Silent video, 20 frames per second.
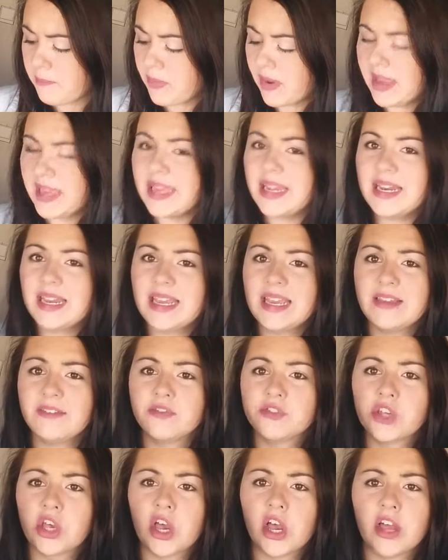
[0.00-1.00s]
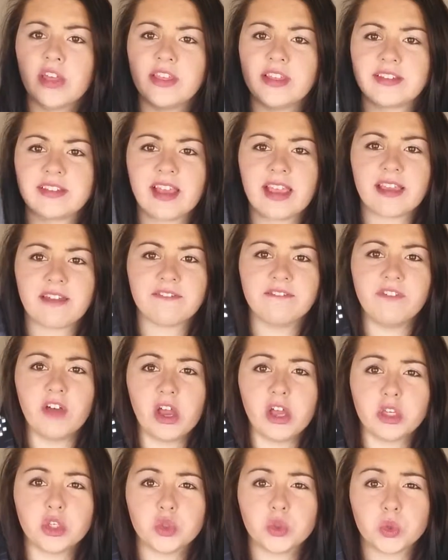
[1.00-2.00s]
But he leaves her this like
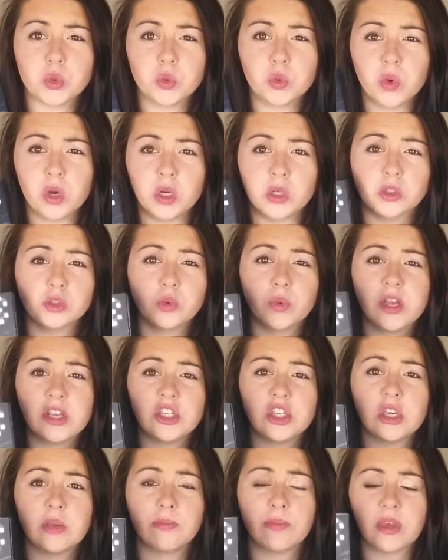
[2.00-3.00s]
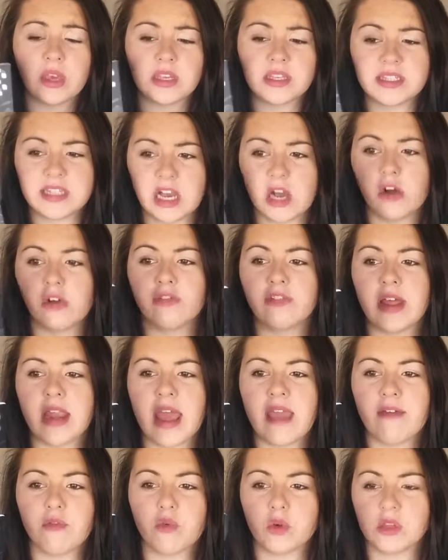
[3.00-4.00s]
virtual world where she can be herself and
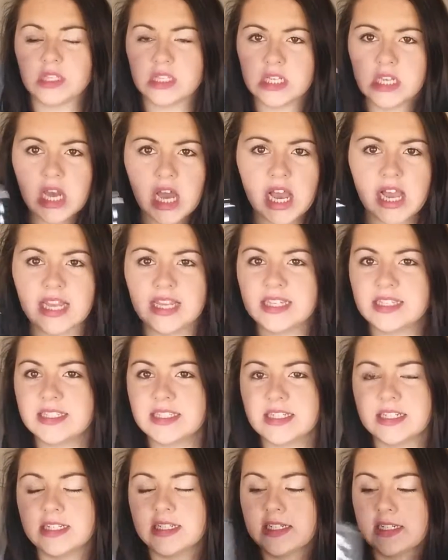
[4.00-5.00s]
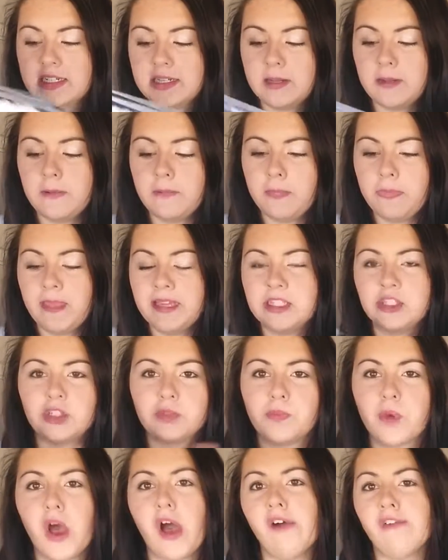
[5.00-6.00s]
everyone's nice and it's
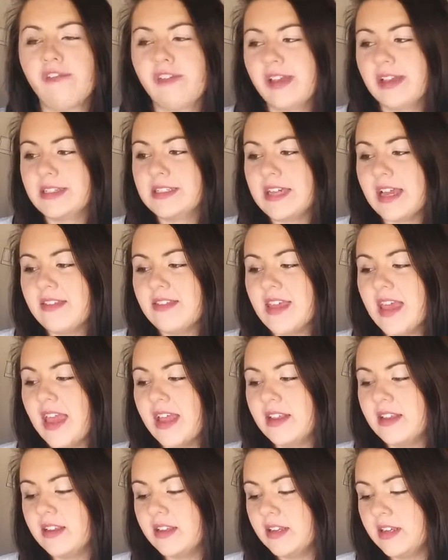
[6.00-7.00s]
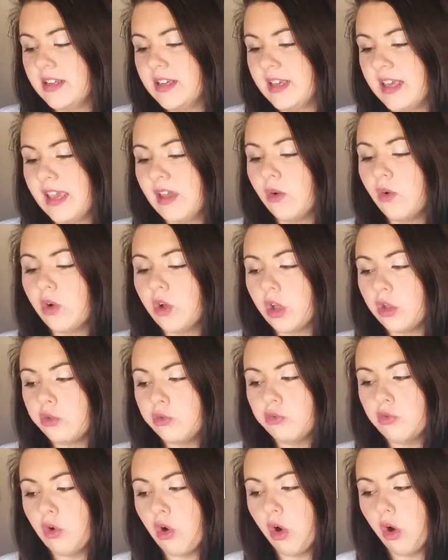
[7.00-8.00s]
just perfect. And then it all
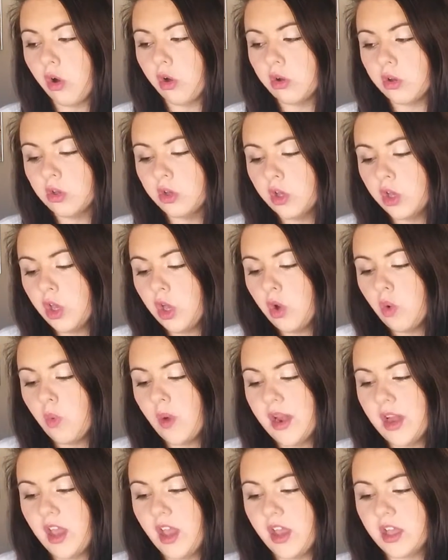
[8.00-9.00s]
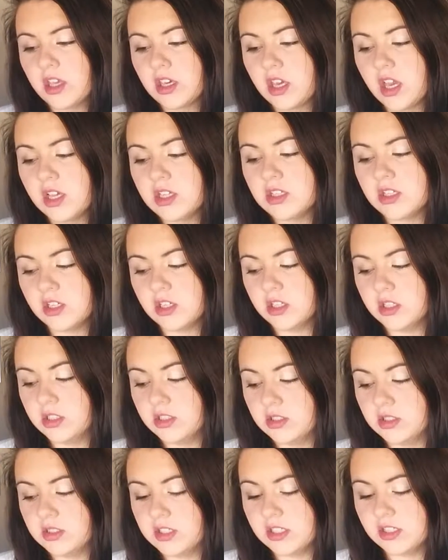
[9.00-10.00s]
goes wrong when her
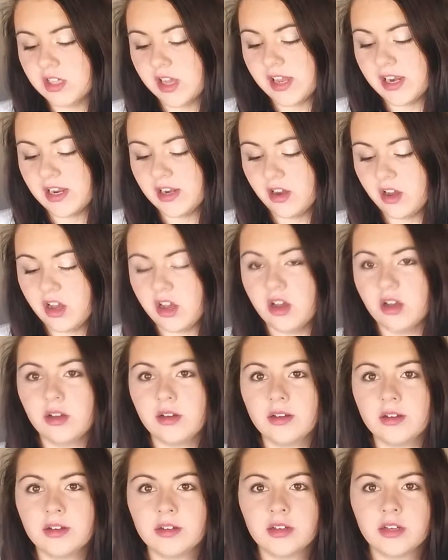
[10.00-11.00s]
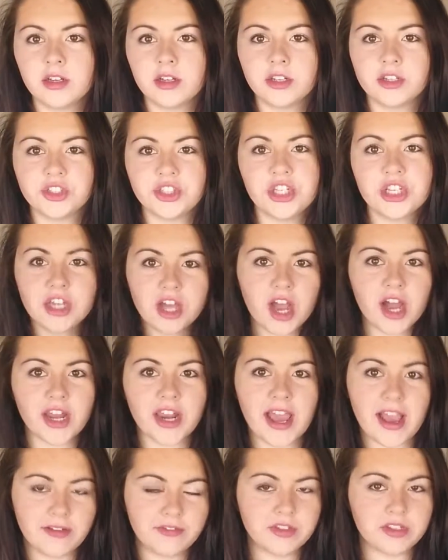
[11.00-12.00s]
cousin decided, ah, oh, she
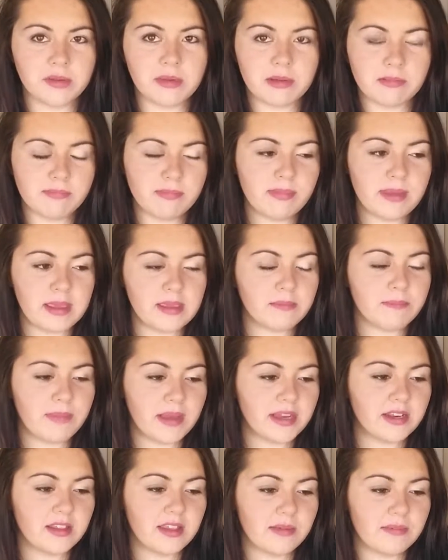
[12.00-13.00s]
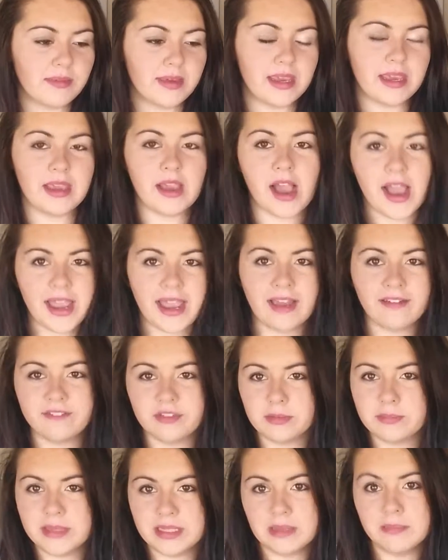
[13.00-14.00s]
can't have something better than me. I
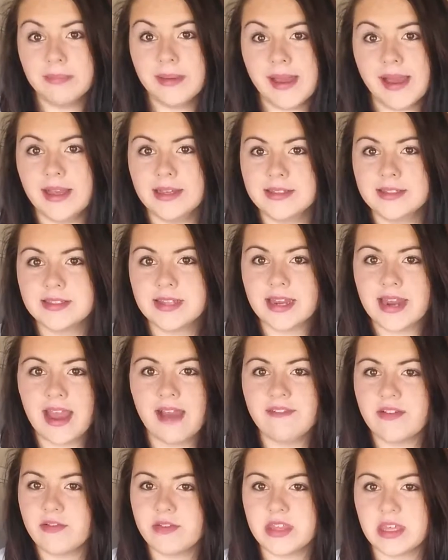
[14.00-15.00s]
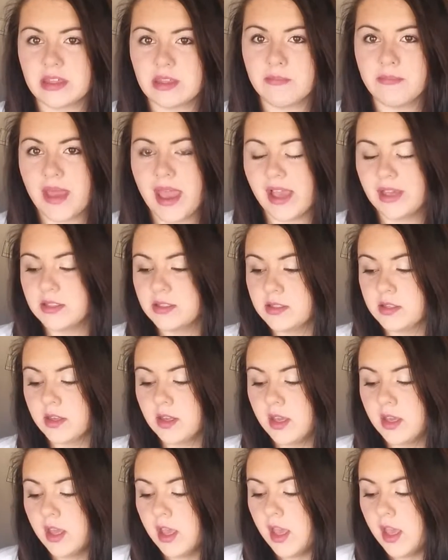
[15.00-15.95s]
have to be the best and have everything the best.